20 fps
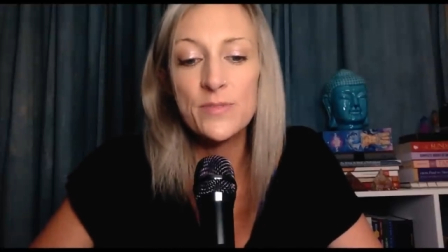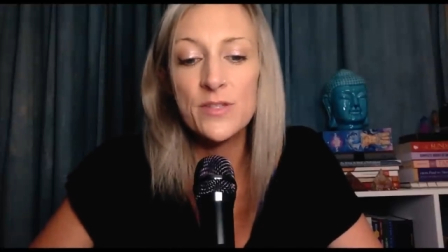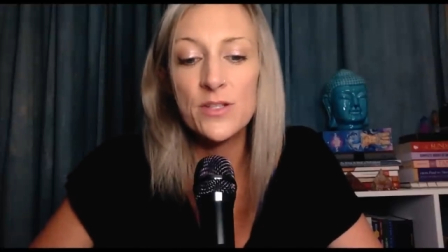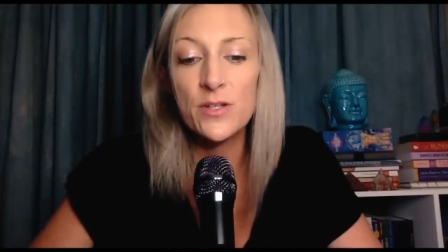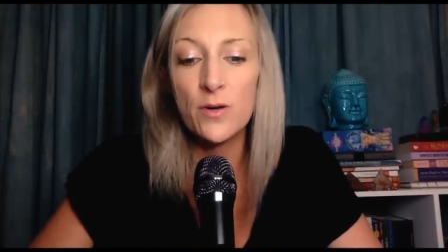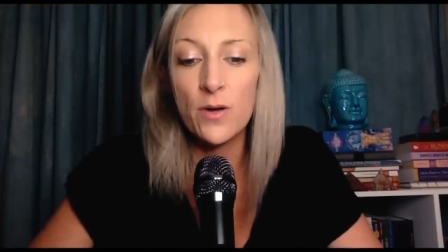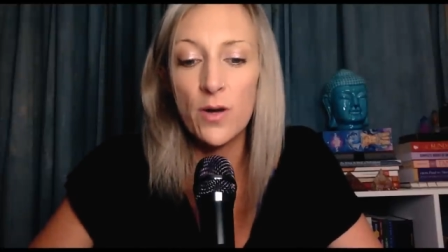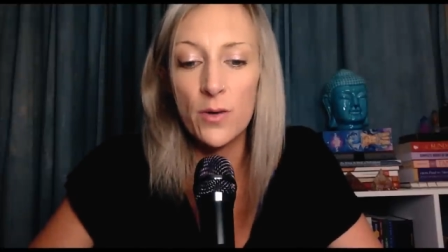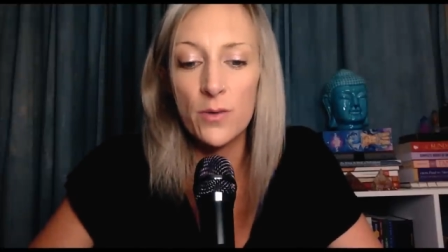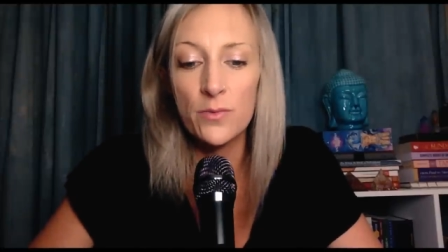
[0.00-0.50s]
to
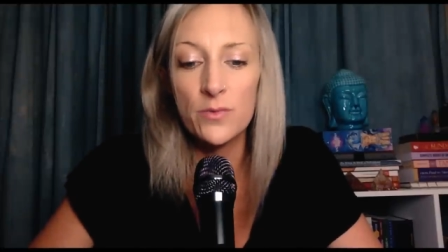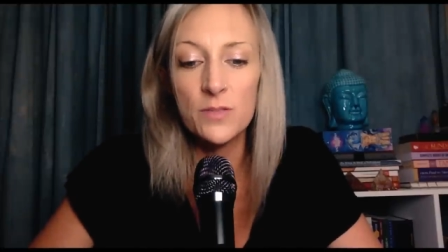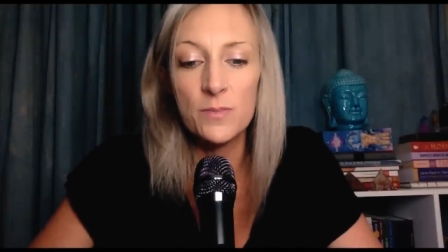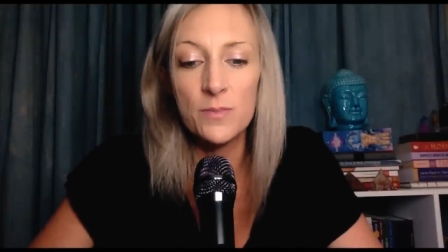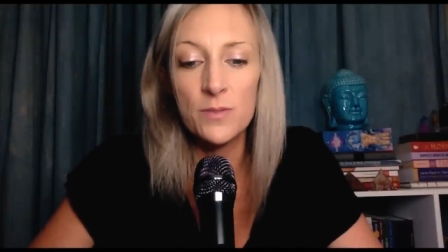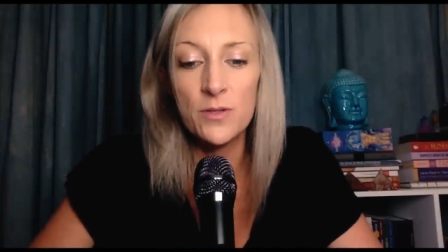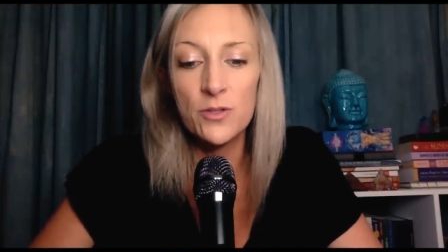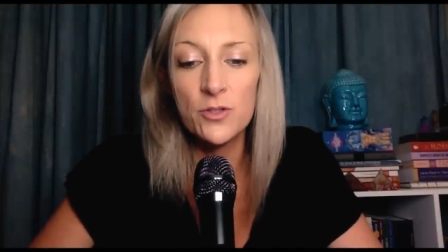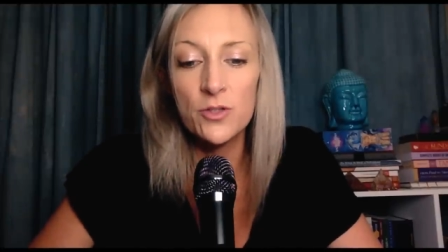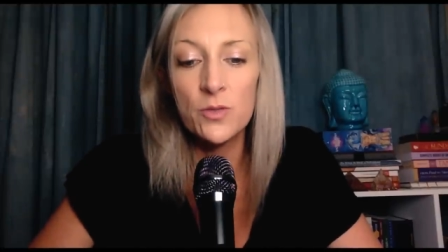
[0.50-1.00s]
your own
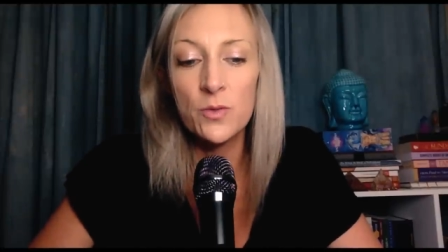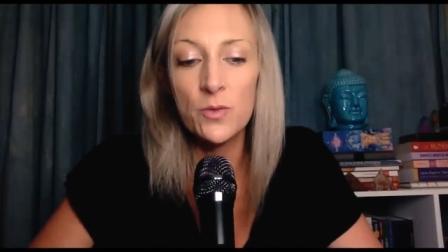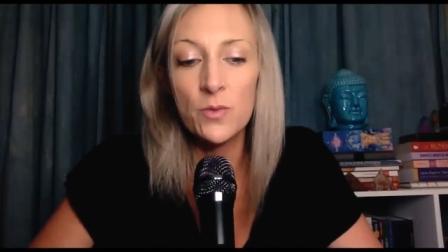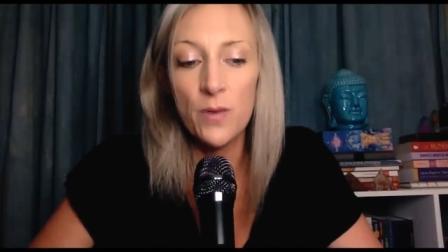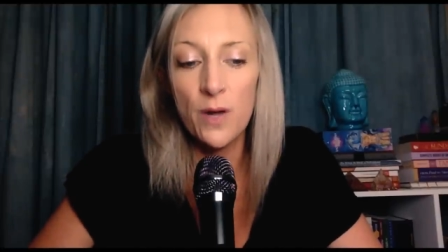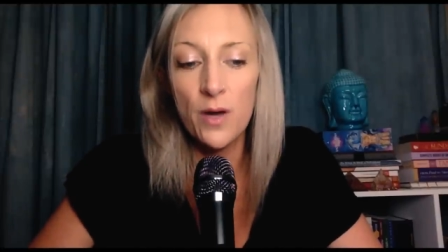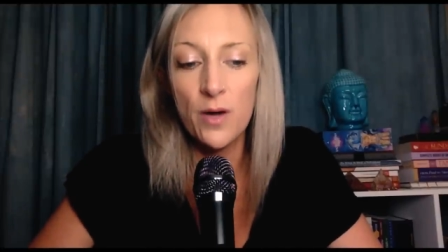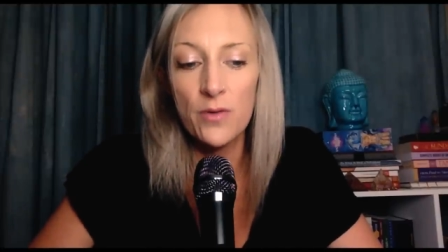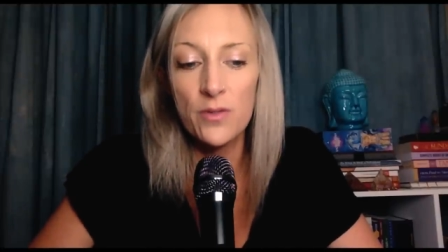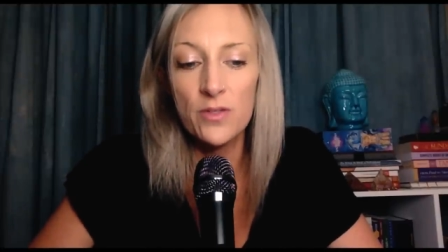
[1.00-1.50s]
spiritual
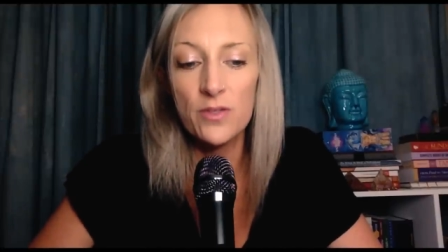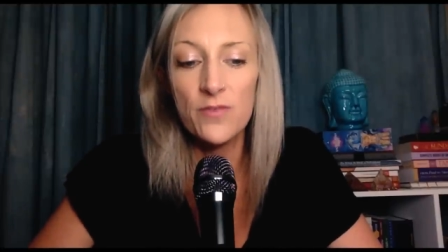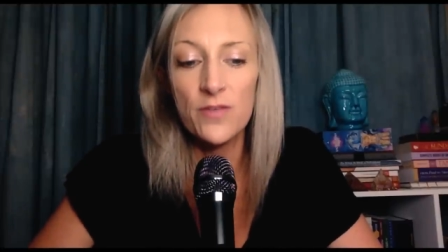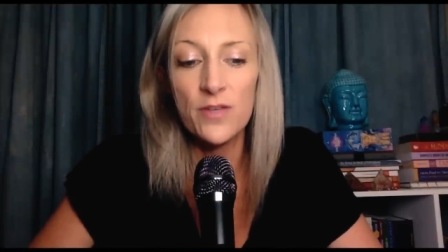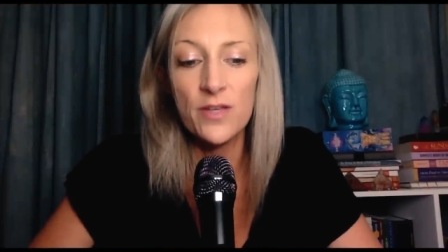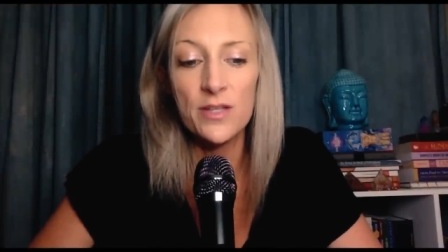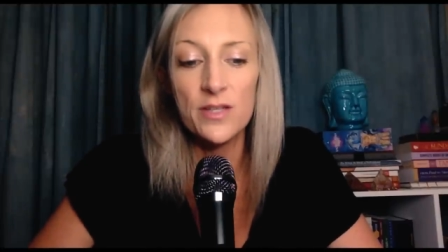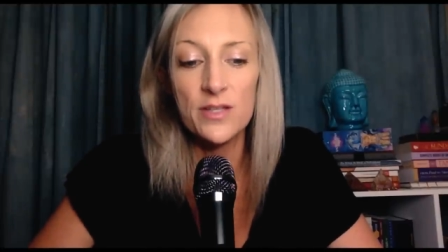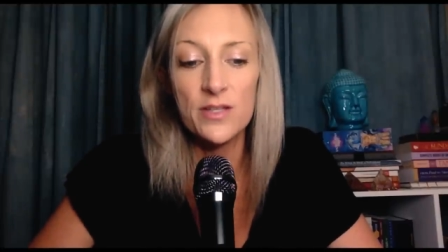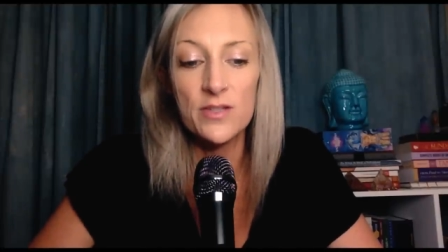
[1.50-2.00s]
growth to
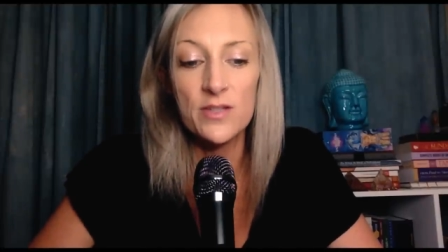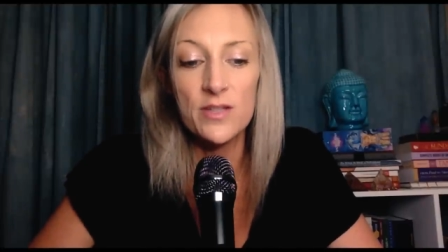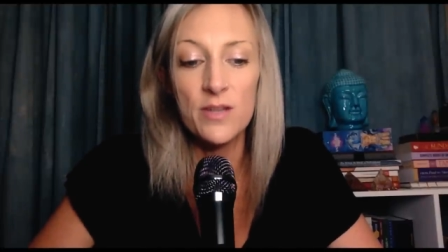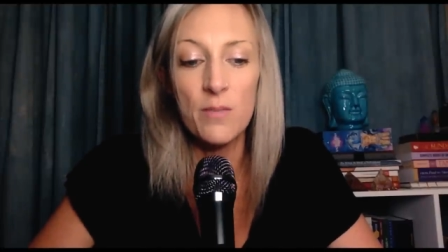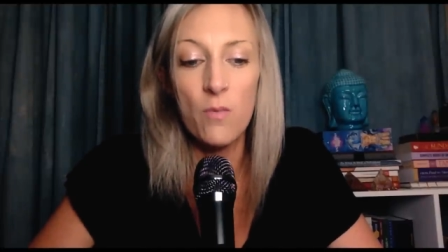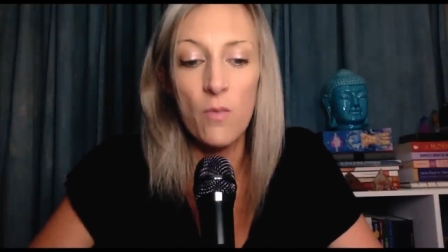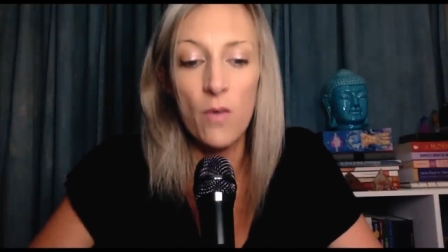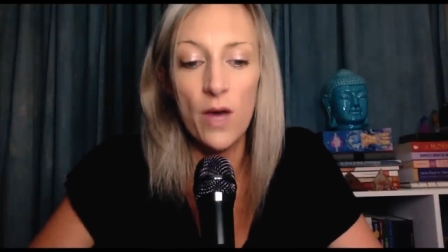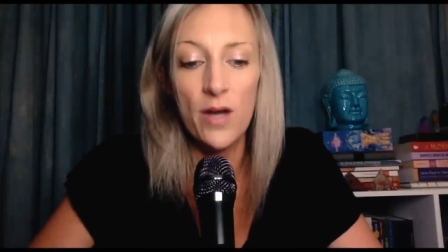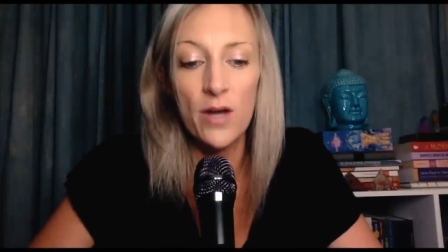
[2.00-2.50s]
feel as if
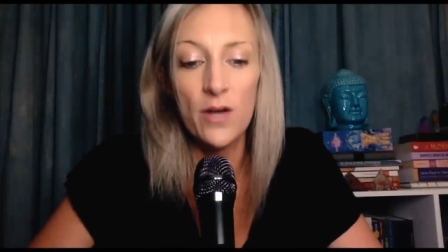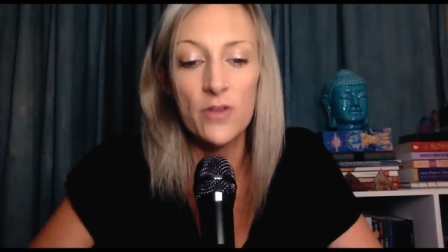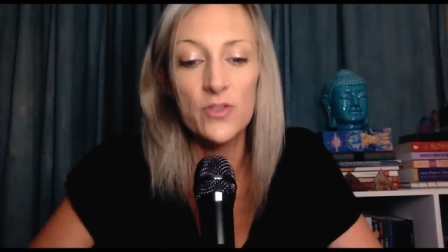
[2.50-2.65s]
someone